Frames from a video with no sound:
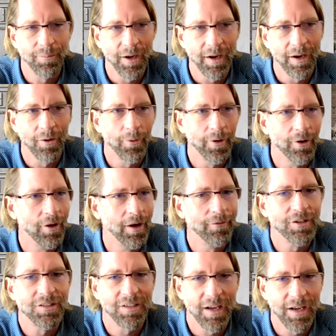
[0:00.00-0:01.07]
meaning we don't have
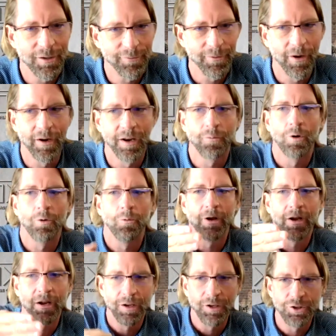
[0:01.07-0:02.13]
a stage funding where we
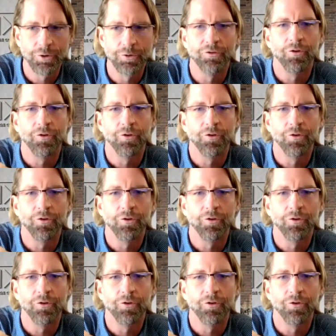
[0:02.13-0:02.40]
can issue